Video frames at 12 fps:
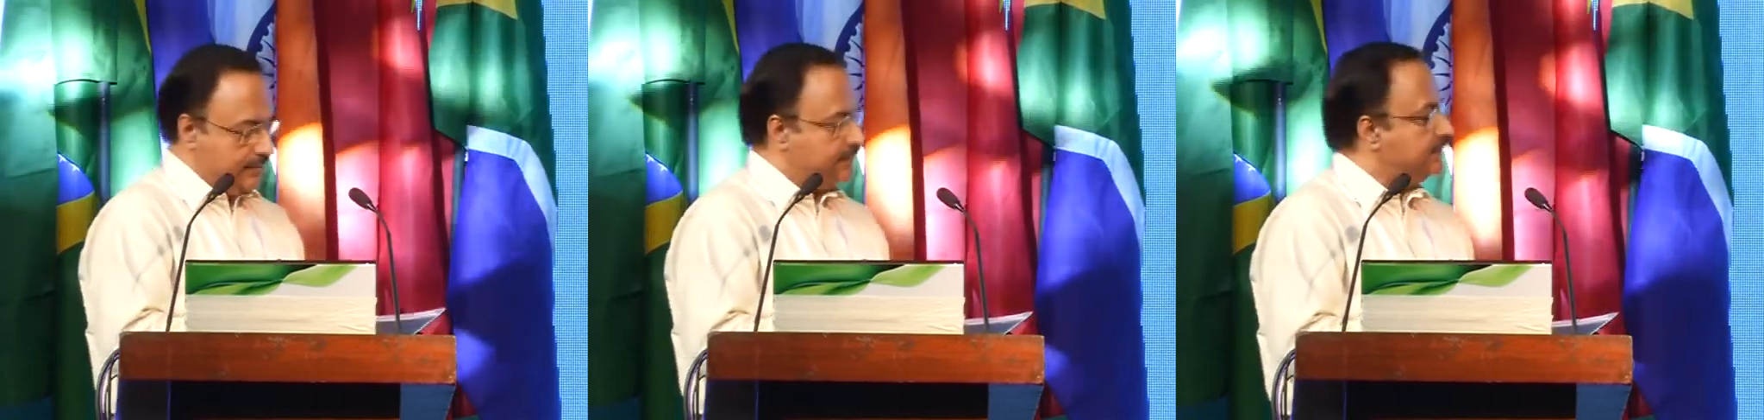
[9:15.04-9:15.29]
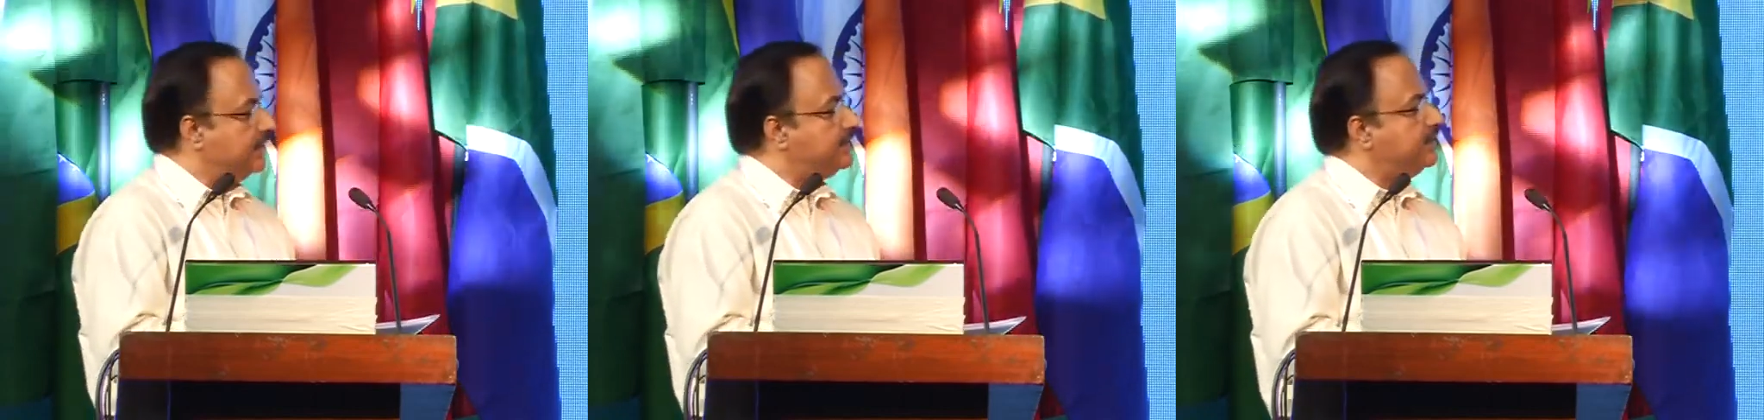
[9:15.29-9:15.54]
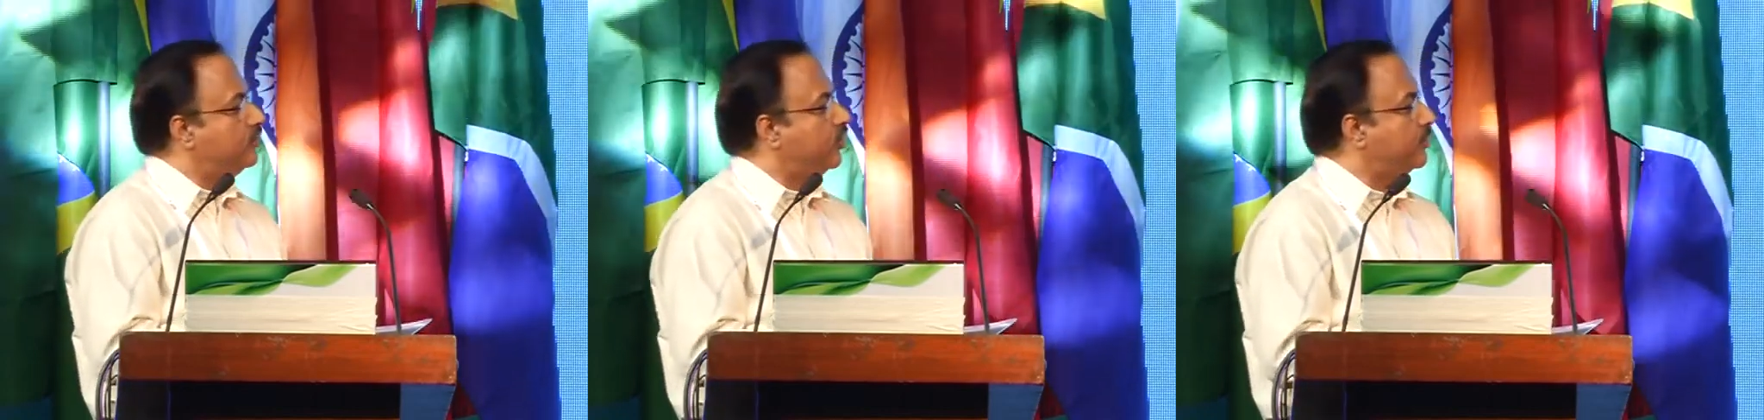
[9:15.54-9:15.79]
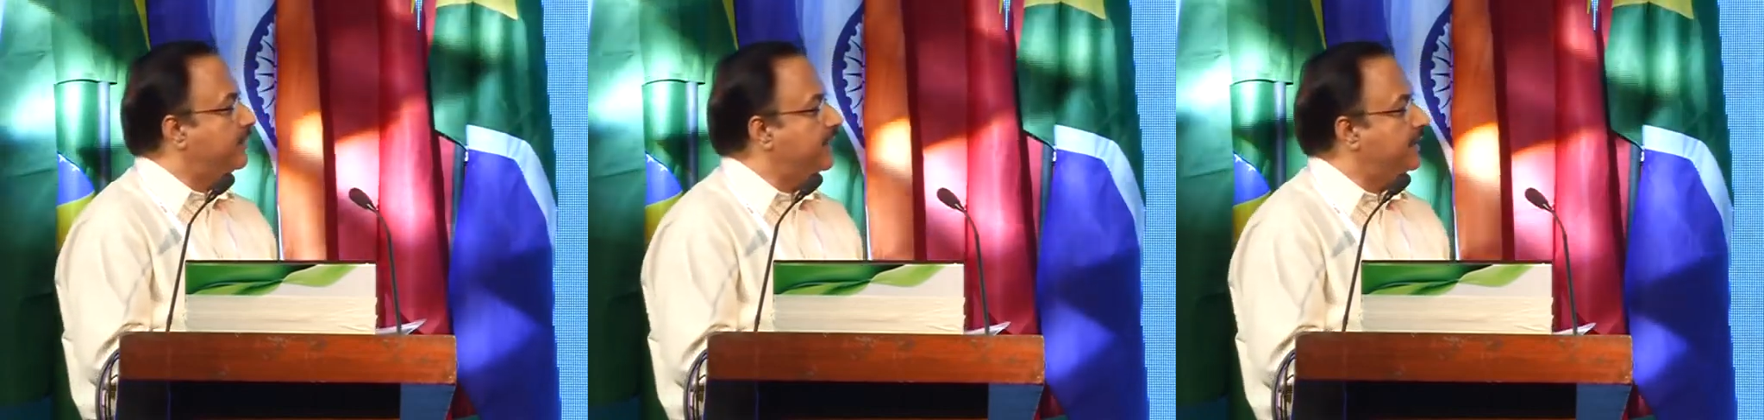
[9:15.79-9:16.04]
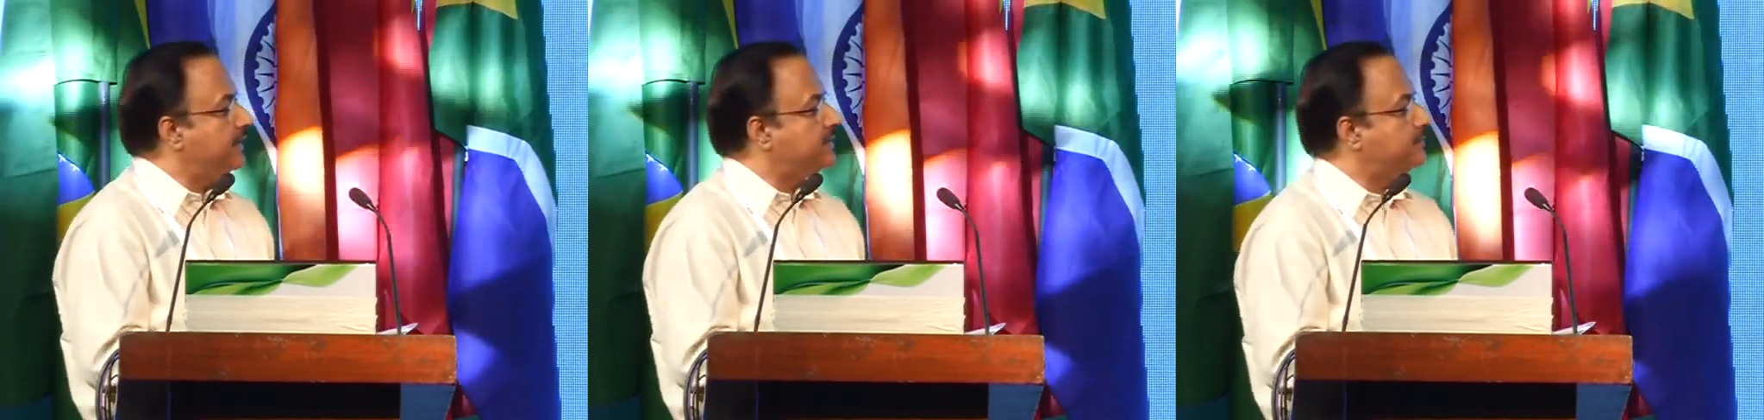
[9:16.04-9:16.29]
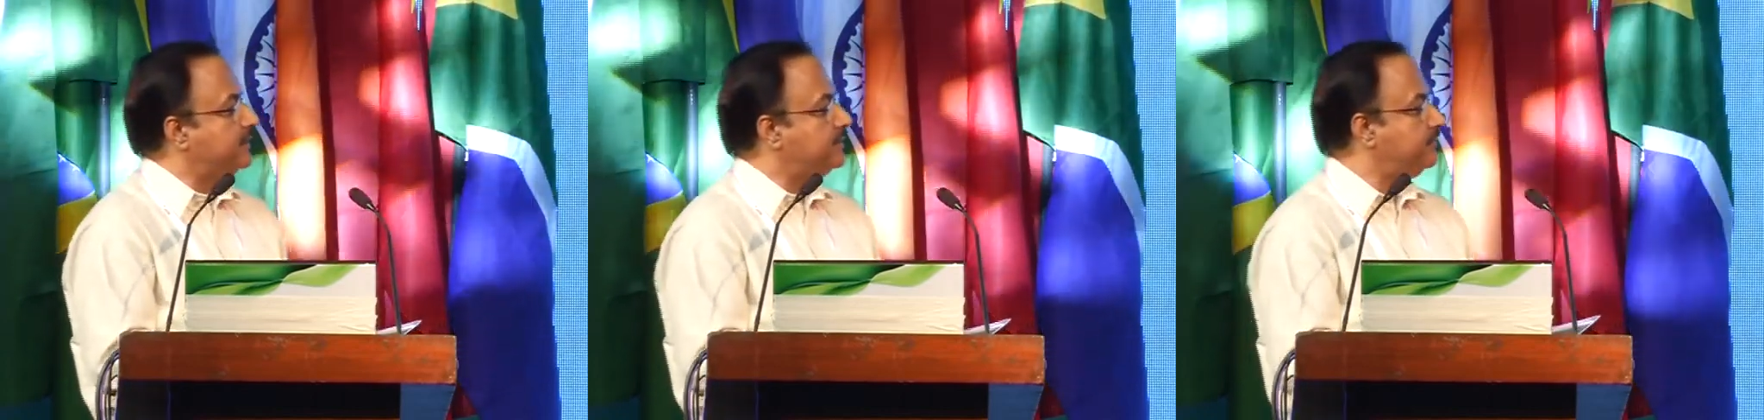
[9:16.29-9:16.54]
this has incorporated
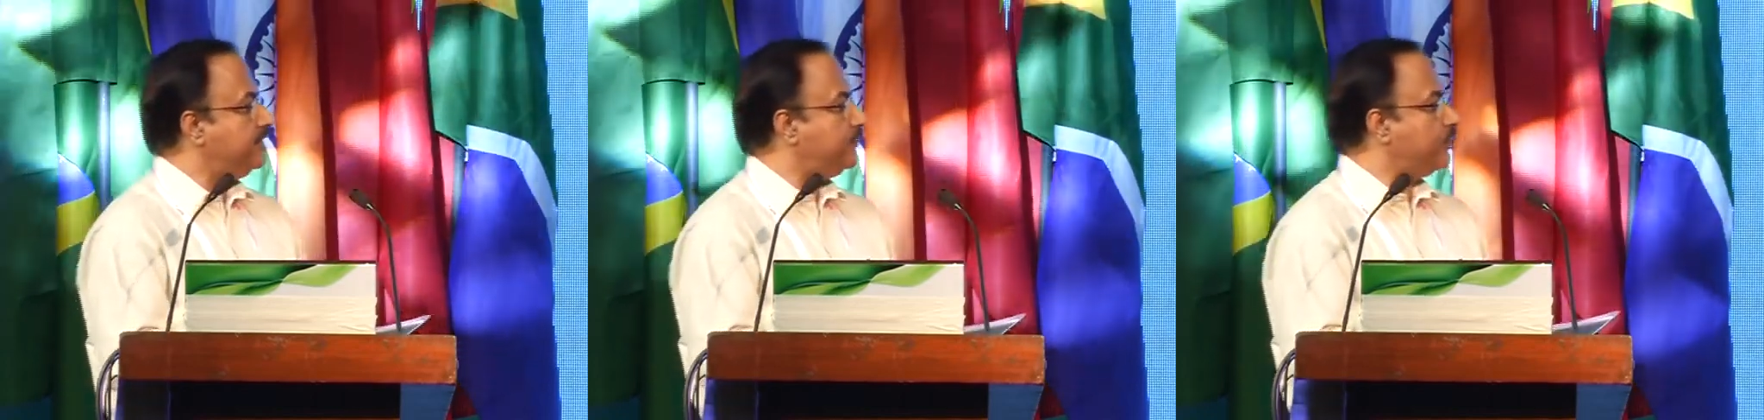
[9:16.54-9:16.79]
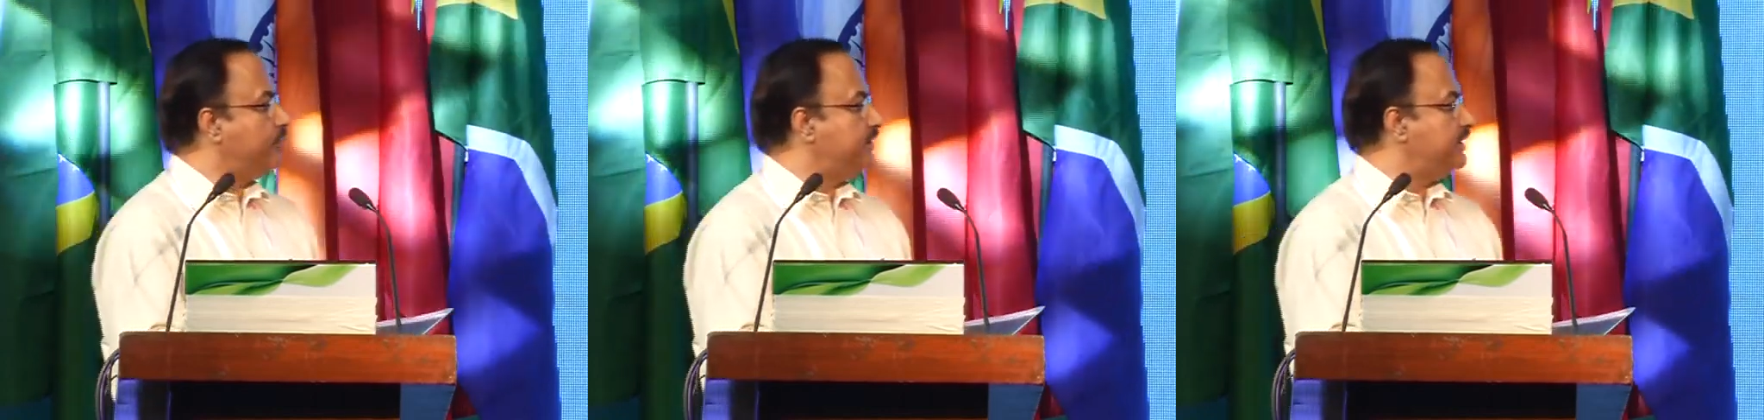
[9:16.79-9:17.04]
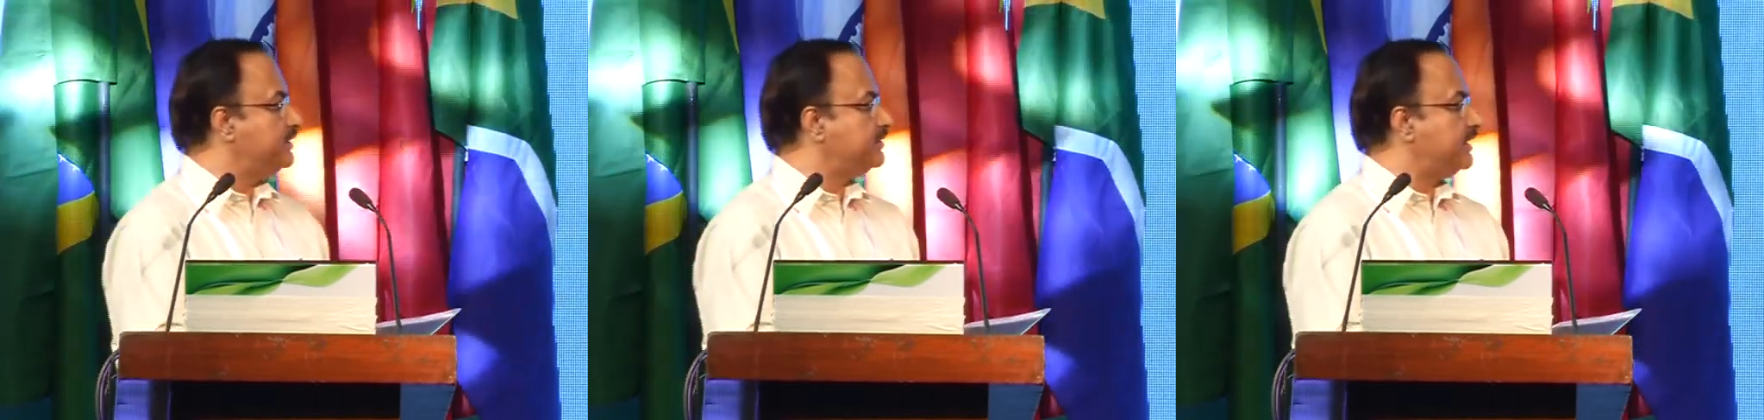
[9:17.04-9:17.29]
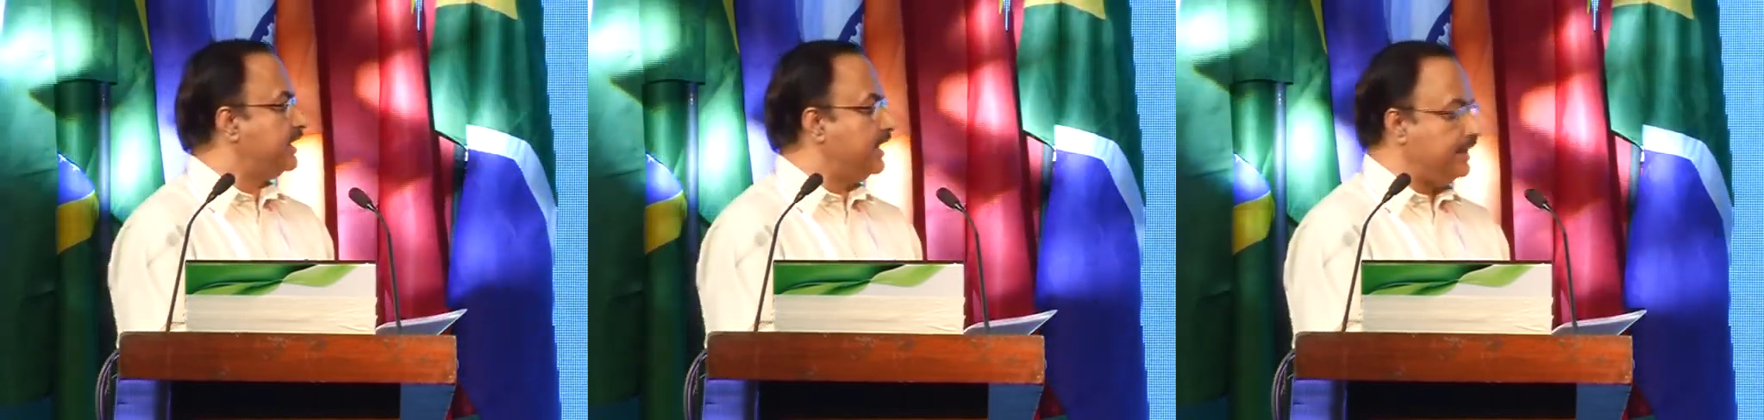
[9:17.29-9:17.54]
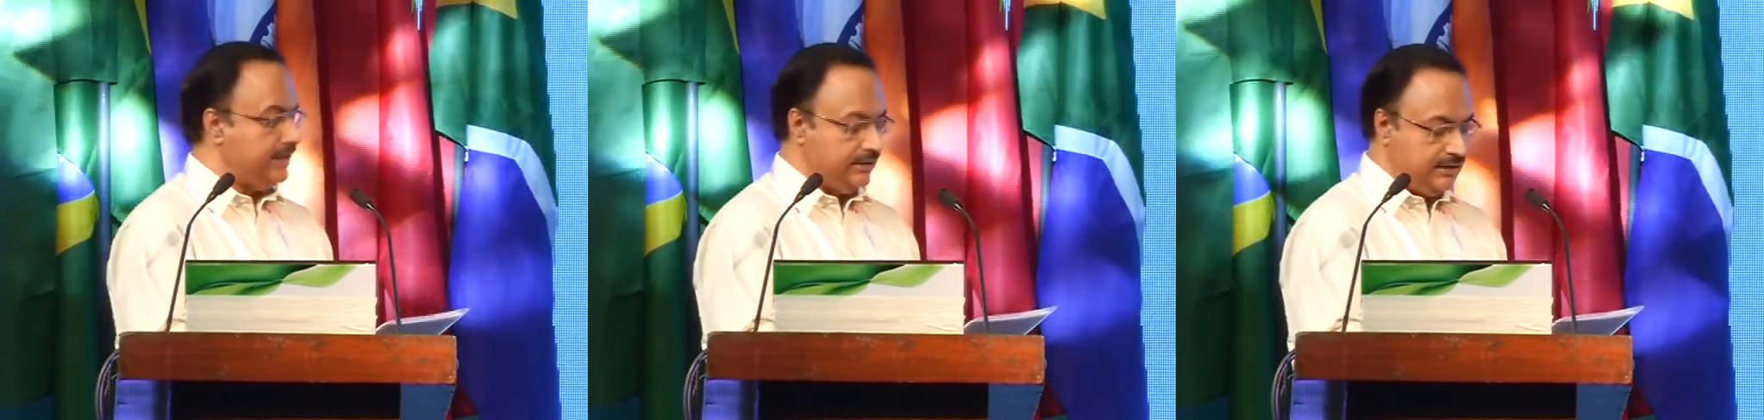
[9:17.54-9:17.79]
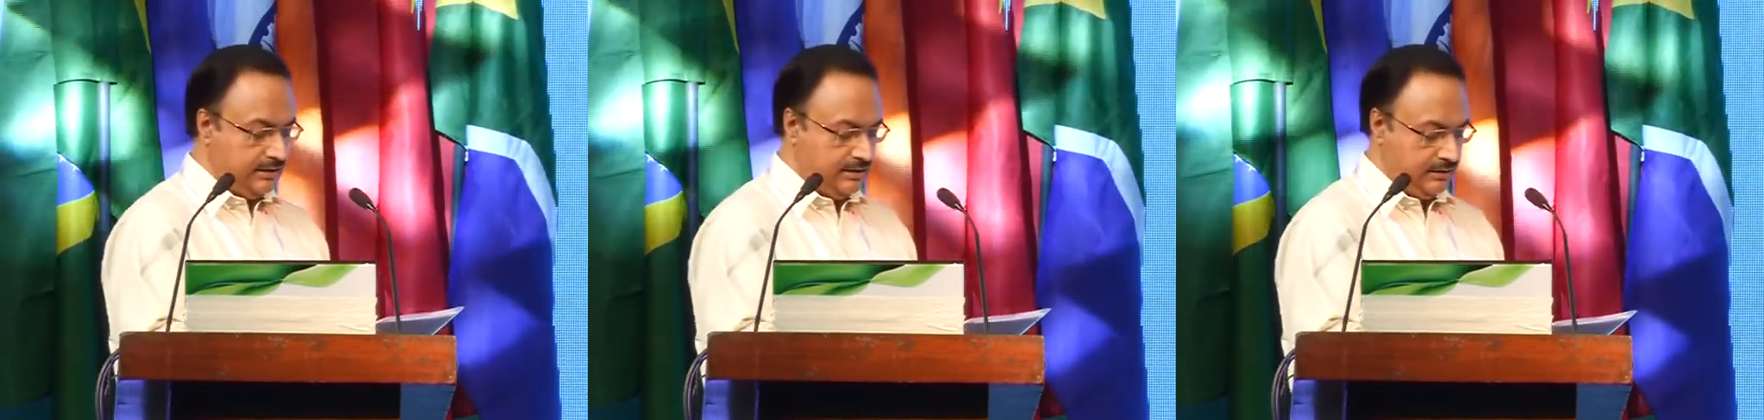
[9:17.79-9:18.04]
specific provisions regarding
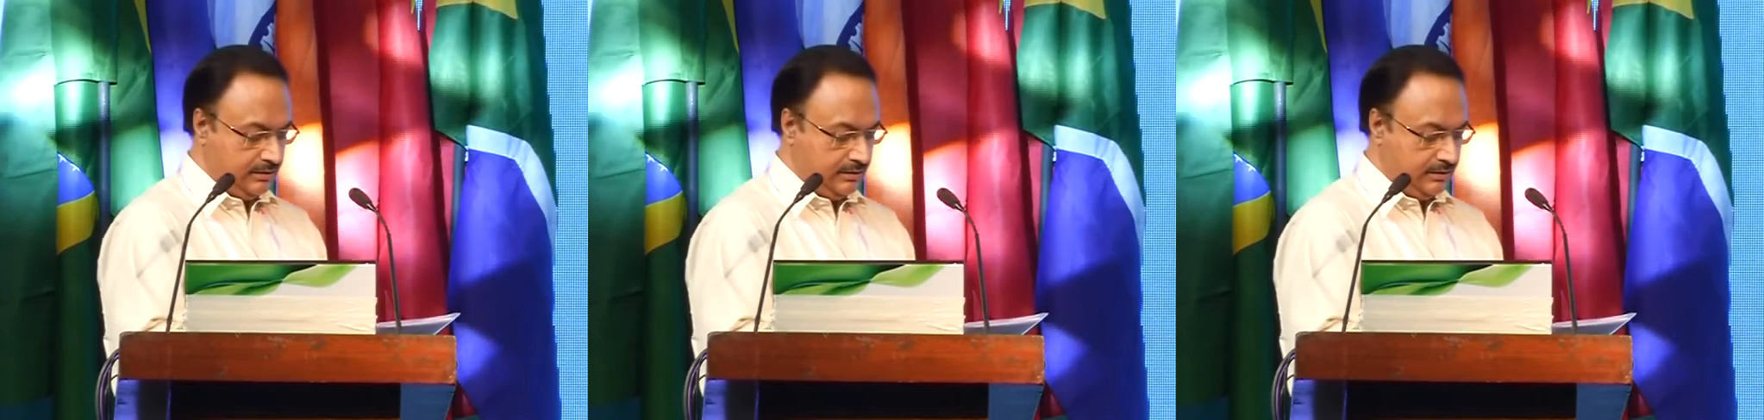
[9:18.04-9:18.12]
the